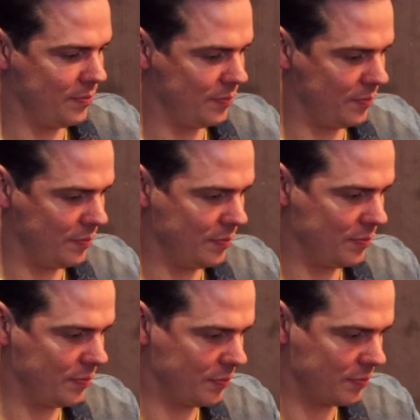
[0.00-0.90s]

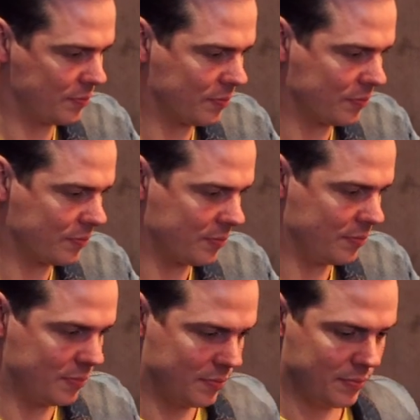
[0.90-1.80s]

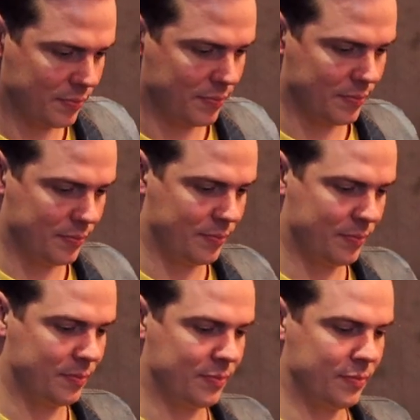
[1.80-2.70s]

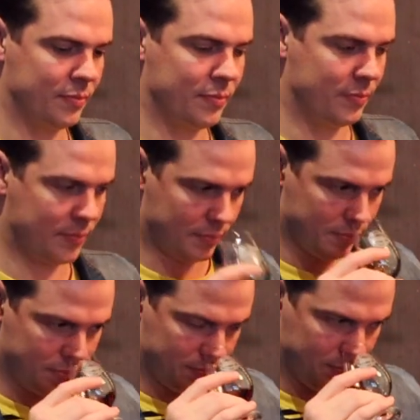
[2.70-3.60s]

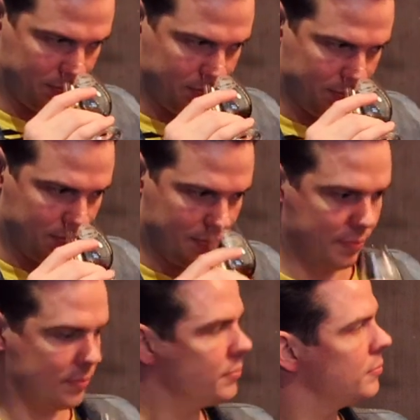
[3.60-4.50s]

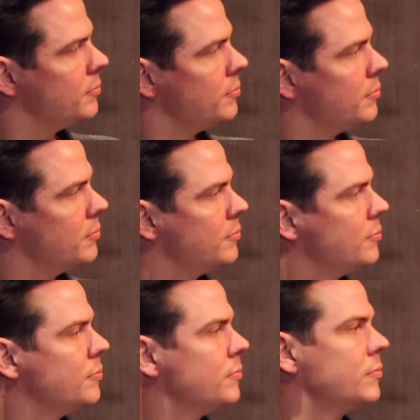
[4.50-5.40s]

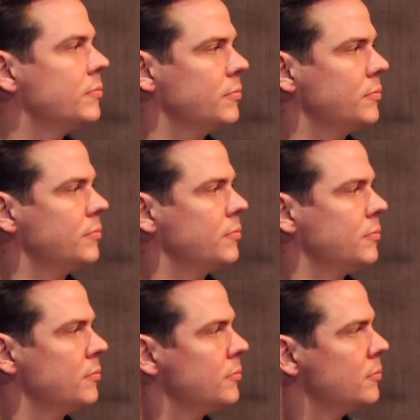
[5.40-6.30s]

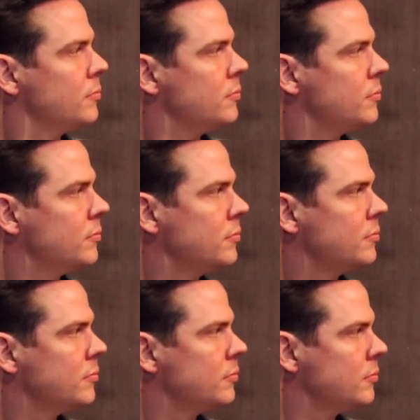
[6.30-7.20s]

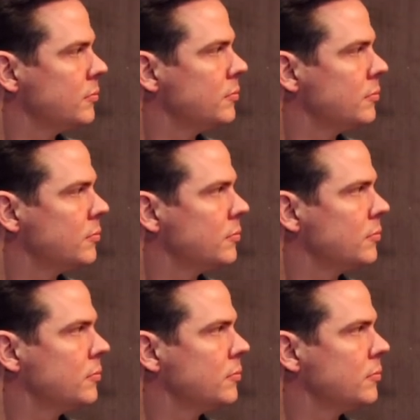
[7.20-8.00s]
(not speaking)